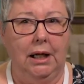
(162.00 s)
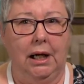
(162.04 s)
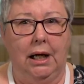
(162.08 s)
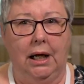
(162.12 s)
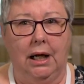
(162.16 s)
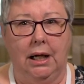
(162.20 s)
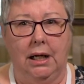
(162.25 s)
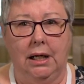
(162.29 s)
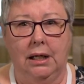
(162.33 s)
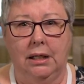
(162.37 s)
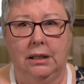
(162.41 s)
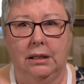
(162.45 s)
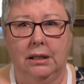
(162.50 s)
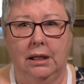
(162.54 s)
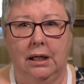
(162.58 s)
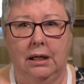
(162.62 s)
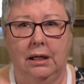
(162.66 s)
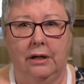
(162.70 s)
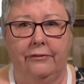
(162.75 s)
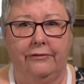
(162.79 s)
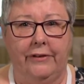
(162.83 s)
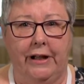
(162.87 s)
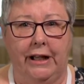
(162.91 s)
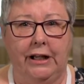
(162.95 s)

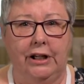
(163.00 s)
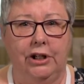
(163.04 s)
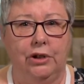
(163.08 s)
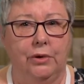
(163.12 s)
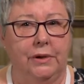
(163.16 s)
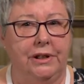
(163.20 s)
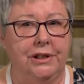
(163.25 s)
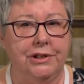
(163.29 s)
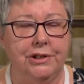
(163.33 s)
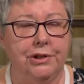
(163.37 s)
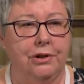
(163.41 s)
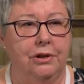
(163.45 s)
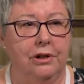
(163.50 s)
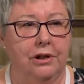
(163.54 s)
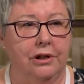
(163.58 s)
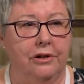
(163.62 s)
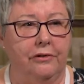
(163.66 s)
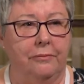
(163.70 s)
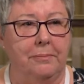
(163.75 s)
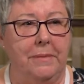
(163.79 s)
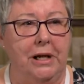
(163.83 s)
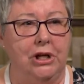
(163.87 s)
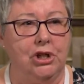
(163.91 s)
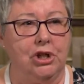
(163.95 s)
a value and its unit
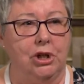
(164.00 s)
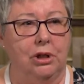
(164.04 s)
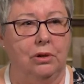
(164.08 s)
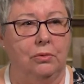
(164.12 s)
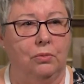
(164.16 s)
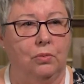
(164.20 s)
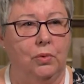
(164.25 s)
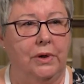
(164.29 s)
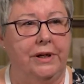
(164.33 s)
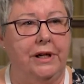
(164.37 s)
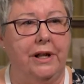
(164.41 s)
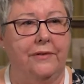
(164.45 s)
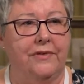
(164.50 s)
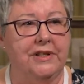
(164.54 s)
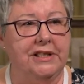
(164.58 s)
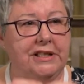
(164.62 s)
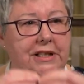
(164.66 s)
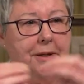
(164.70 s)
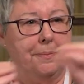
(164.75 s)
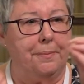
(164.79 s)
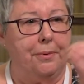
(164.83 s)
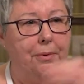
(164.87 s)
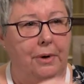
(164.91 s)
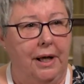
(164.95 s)
of measure were never
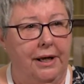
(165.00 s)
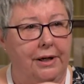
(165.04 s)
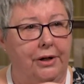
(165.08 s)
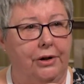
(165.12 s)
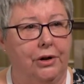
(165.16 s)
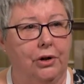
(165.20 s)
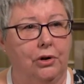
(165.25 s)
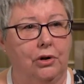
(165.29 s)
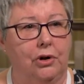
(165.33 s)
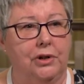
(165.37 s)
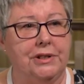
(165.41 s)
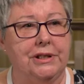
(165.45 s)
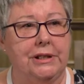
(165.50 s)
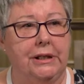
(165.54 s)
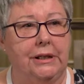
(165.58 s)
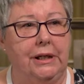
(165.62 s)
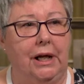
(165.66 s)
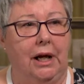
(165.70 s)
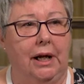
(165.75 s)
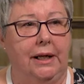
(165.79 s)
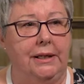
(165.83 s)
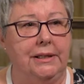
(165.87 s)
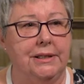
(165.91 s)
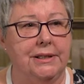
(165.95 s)
separated across a
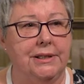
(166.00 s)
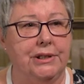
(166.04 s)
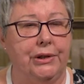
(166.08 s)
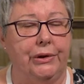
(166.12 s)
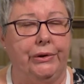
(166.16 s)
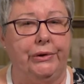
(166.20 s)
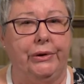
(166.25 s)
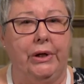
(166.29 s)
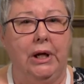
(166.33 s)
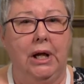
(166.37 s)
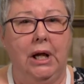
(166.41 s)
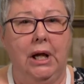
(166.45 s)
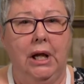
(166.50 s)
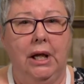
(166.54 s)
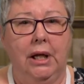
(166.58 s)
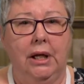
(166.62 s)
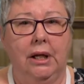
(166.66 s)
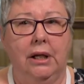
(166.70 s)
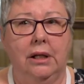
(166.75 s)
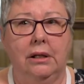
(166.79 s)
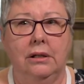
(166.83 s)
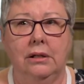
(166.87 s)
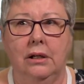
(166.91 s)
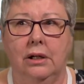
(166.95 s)
line. So,
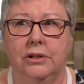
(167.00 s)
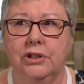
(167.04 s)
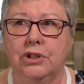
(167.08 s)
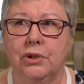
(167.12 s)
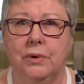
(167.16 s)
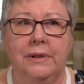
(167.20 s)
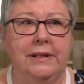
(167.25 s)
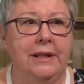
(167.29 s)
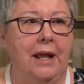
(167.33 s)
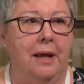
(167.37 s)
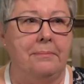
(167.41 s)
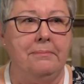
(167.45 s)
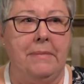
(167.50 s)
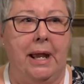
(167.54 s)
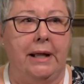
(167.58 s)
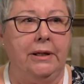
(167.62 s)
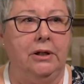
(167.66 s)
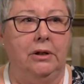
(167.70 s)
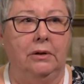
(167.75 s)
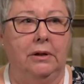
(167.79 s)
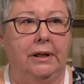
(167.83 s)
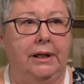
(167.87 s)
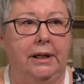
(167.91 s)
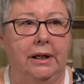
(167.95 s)
doing that
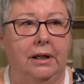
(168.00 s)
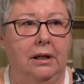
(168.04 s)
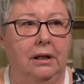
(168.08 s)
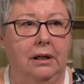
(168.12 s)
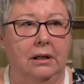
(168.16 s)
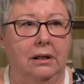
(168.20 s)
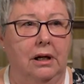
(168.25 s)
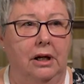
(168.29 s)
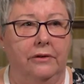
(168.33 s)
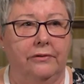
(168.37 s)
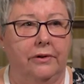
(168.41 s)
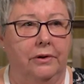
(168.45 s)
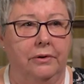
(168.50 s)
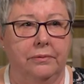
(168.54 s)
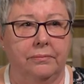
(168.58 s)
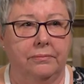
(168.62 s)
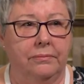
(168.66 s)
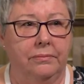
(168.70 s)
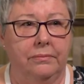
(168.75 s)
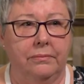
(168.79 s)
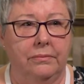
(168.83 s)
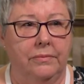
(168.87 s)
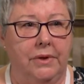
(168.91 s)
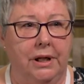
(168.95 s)
manually over
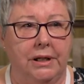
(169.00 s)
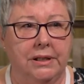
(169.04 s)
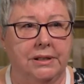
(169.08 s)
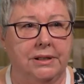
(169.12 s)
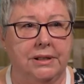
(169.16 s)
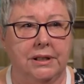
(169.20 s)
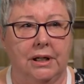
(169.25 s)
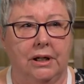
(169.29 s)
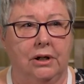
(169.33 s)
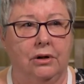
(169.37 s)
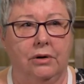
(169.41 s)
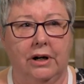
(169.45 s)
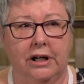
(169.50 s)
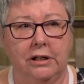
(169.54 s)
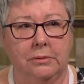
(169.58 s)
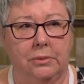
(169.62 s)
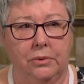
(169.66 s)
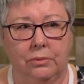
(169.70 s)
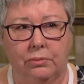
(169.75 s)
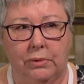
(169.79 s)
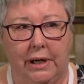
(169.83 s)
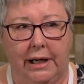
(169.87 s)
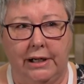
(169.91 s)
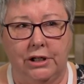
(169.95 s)
these
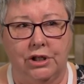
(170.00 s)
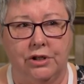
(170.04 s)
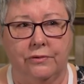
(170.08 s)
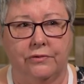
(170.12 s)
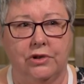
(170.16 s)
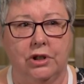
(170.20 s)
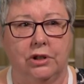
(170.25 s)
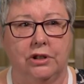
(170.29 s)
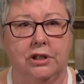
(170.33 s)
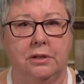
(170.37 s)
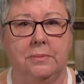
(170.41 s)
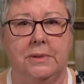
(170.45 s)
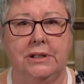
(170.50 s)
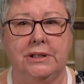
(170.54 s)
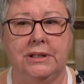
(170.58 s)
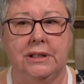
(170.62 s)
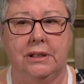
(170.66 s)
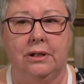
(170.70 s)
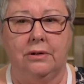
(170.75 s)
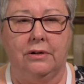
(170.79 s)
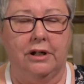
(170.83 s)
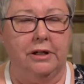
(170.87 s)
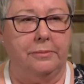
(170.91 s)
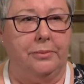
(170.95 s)
incredible range of documents,
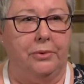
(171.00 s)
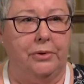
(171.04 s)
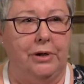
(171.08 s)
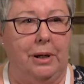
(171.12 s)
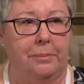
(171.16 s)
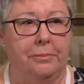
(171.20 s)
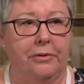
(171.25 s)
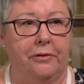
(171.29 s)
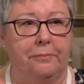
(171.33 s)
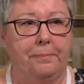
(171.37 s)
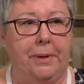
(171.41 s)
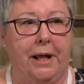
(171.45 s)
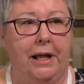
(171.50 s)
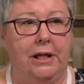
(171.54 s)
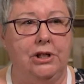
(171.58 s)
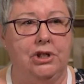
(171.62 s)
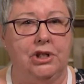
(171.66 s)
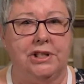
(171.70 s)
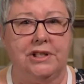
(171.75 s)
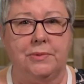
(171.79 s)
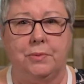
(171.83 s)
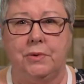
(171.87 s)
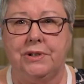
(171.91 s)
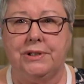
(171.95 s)
an incredible number of
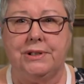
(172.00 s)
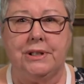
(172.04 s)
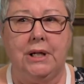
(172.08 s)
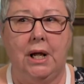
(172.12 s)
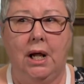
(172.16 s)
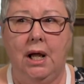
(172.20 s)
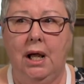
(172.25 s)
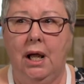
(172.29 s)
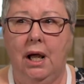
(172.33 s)
pages, was